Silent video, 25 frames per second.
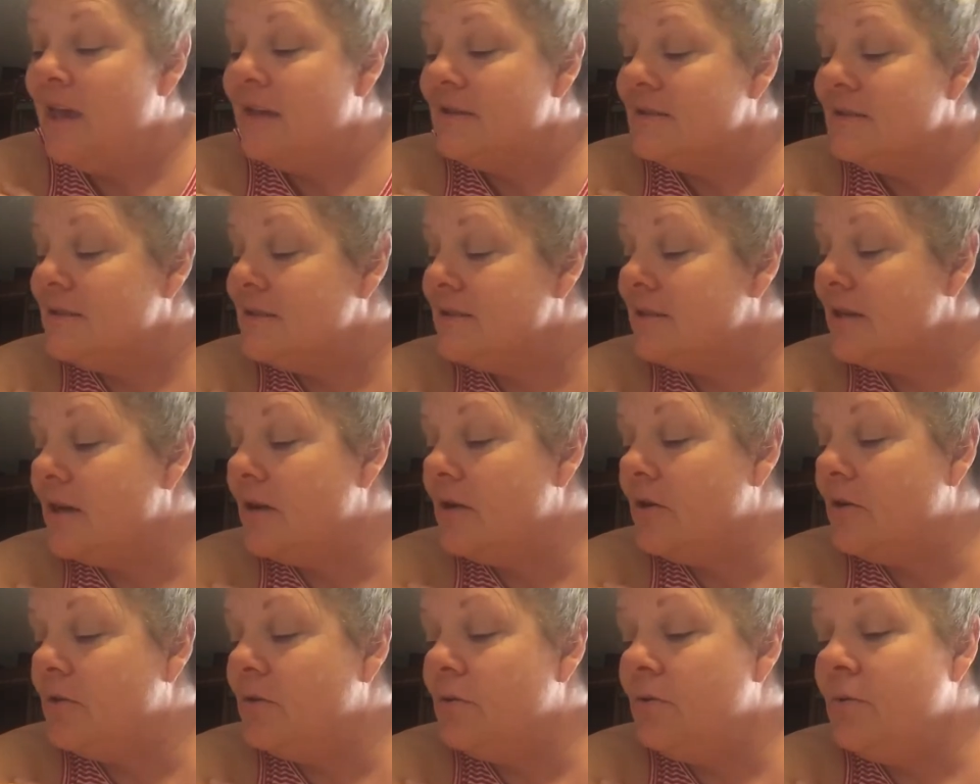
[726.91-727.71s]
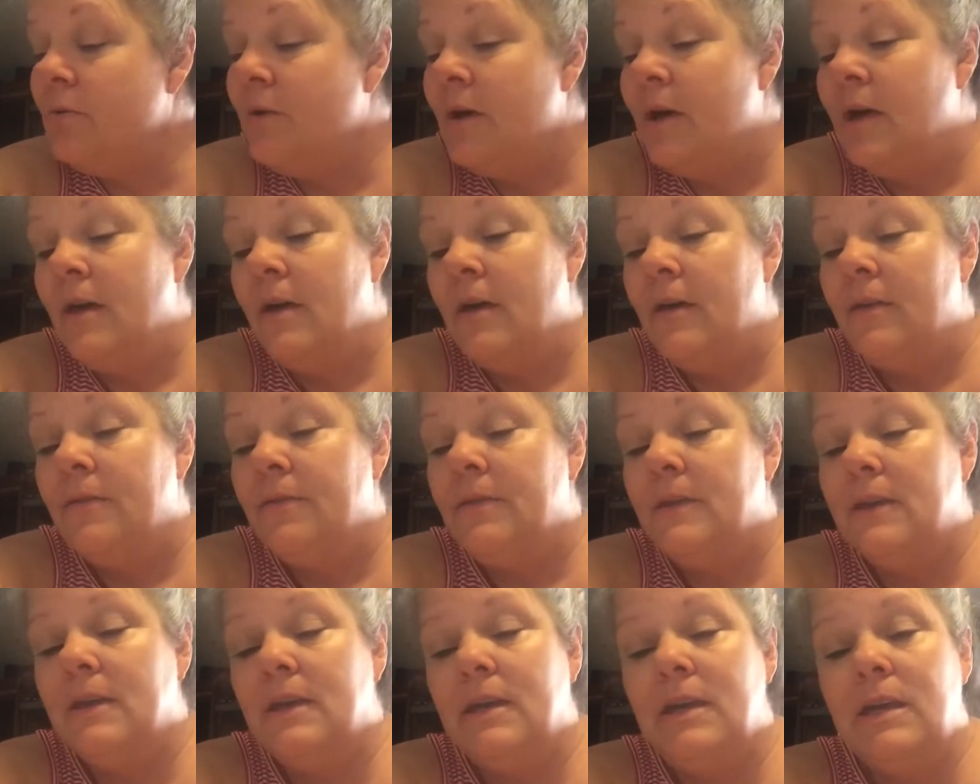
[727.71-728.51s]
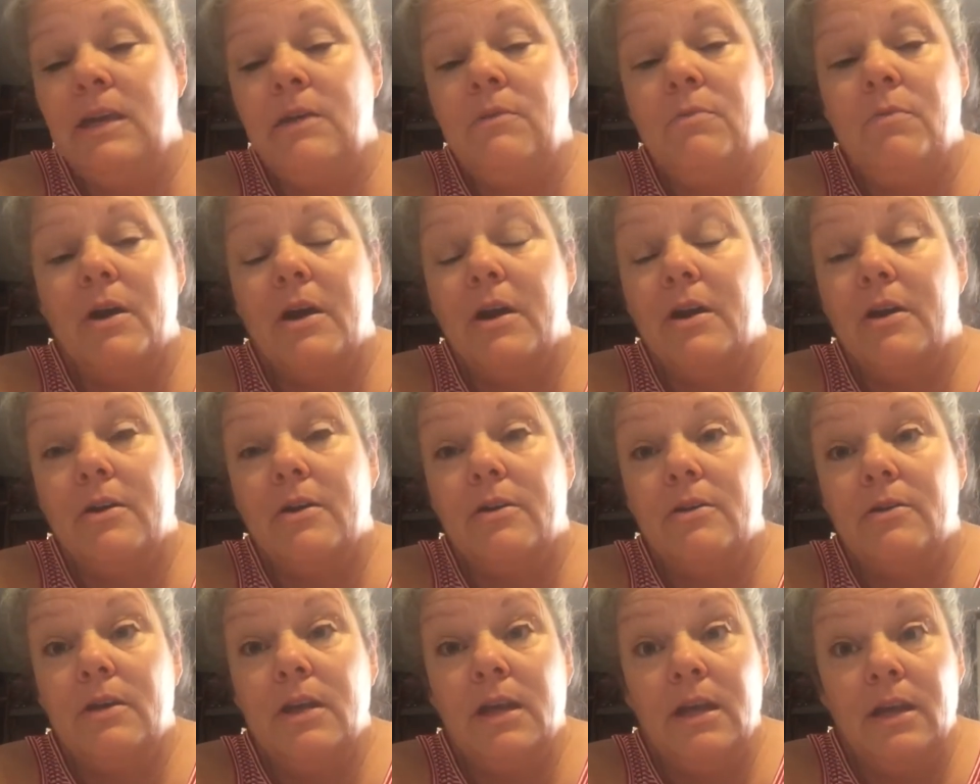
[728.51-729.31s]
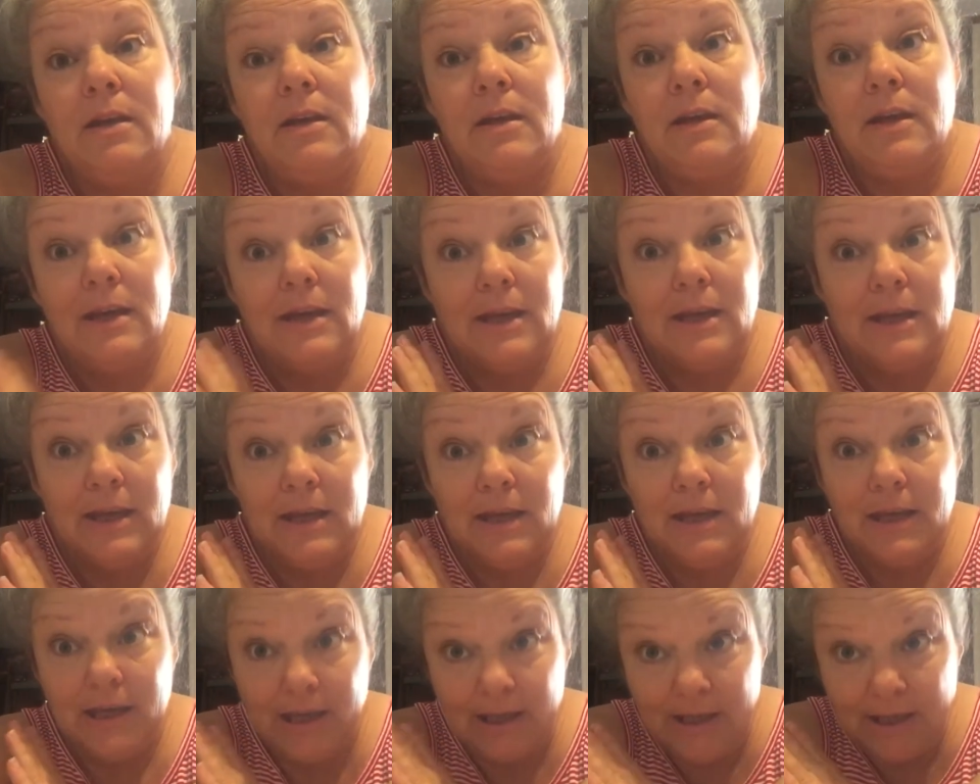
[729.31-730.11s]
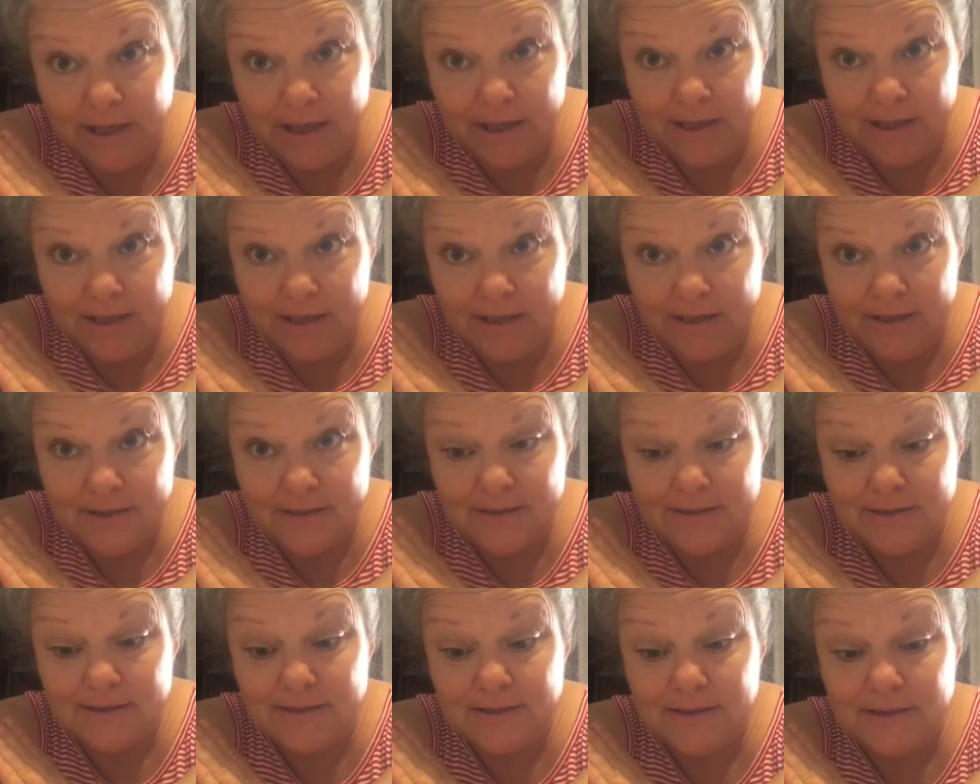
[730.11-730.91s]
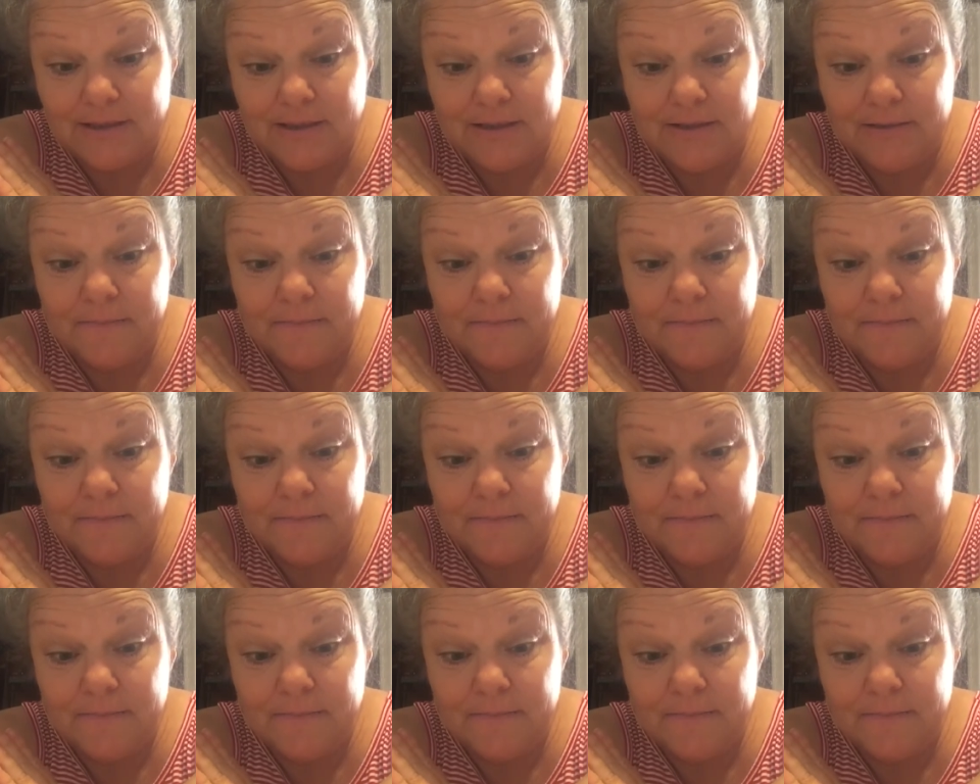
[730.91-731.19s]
So the key word is,